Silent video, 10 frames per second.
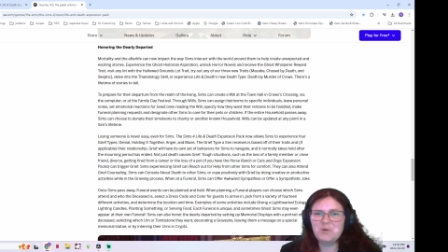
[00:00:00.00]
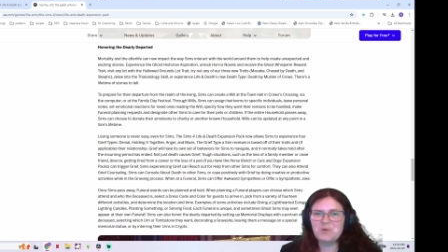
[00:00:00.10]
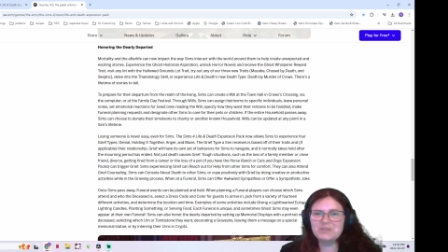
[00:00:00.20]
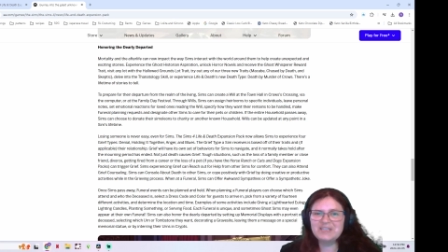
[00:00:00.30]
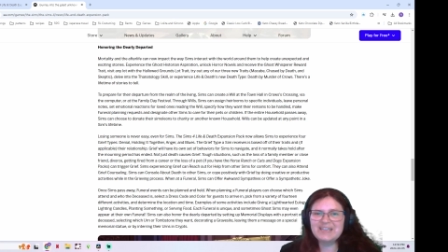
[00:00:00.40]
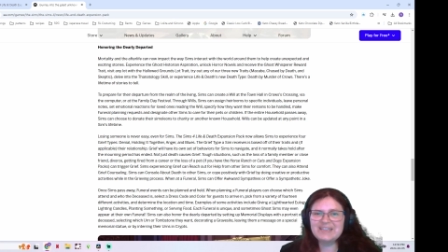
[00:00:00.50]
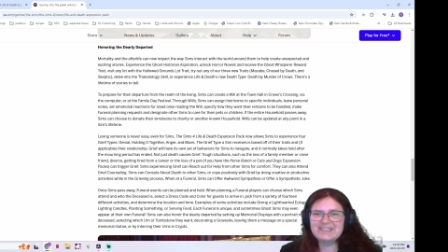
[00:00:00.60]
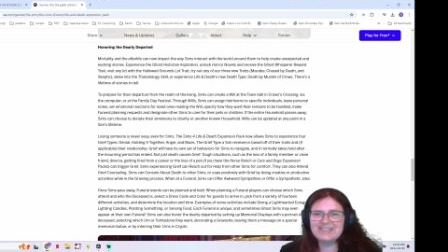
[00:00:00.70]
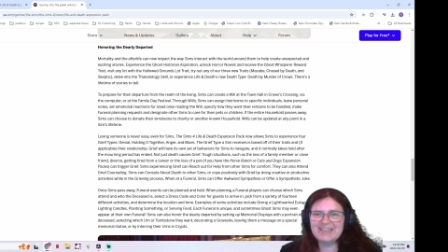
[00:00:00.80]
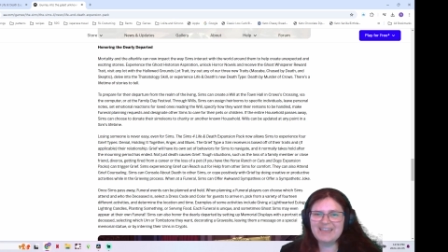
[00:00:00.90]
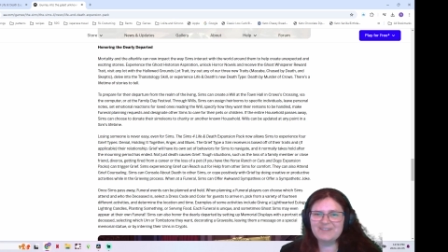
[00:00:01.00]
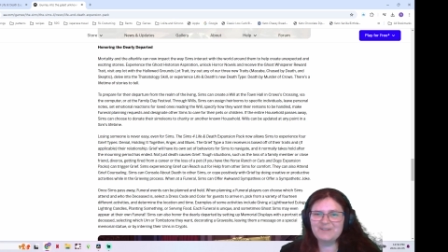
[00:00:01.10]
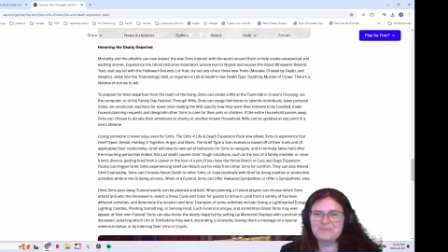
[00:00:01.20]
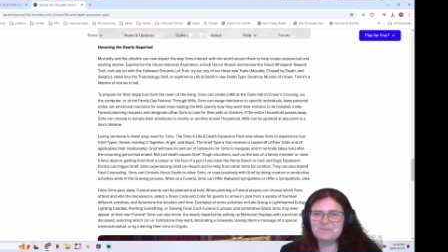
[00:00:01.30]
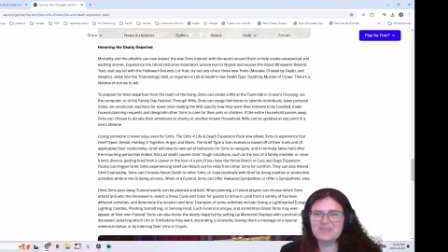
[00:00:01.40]
Holding It
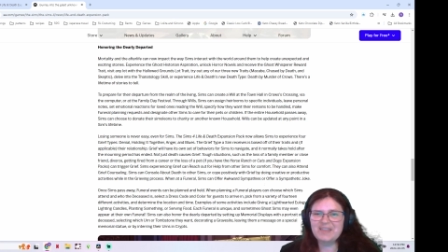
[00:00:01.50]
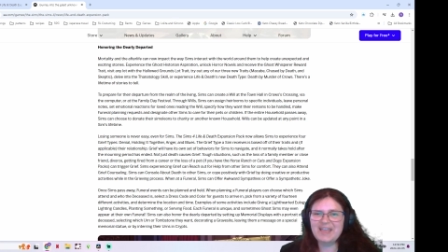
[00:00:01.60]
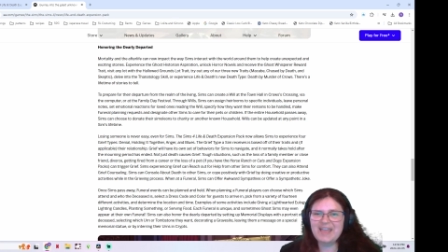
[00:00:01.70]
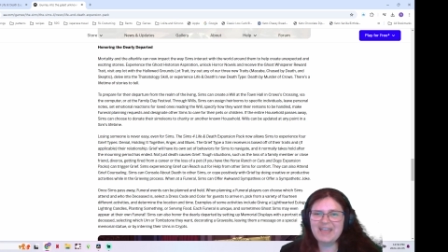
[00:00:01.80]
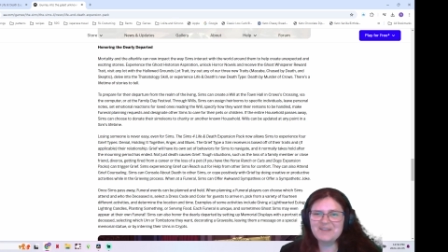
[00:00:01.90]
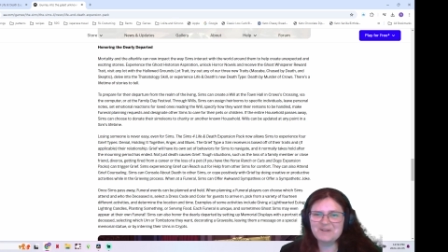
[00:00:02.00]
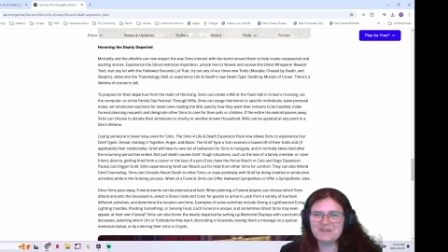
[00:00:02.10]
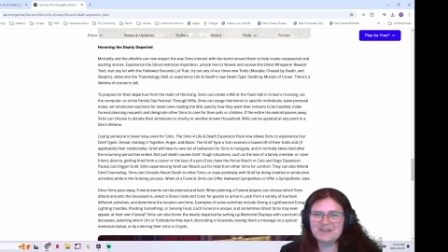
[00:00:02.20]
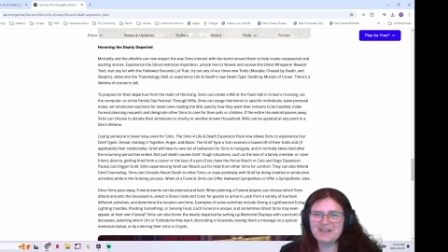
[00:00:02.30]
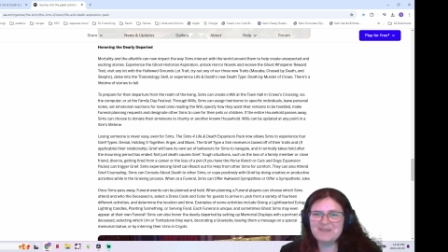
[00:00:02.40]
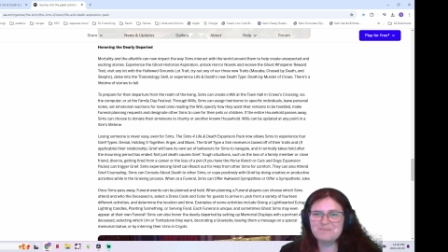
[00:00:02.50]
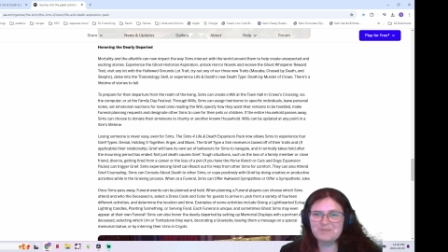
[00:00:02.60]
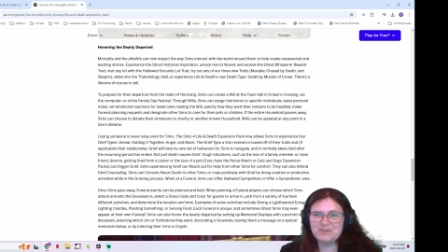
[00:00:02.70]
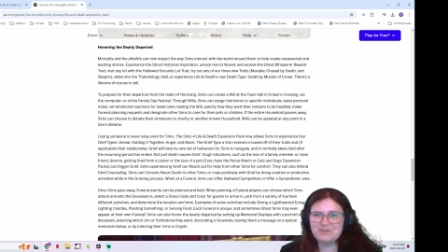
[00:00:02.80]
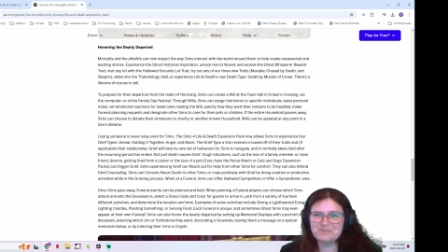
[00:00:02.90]
Together, Anger, and
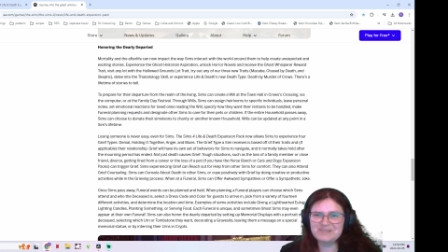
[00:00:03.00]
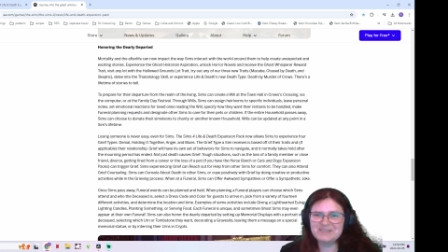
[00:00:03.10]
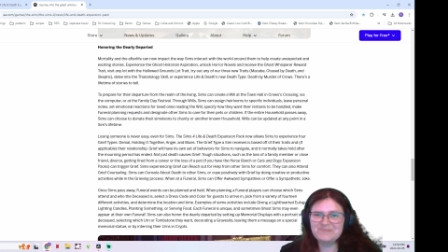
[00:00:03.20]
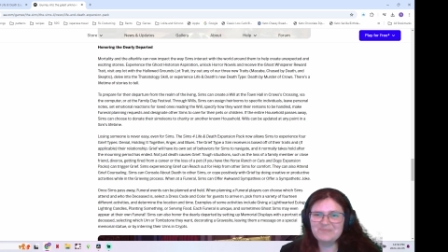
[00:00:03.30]
Blues.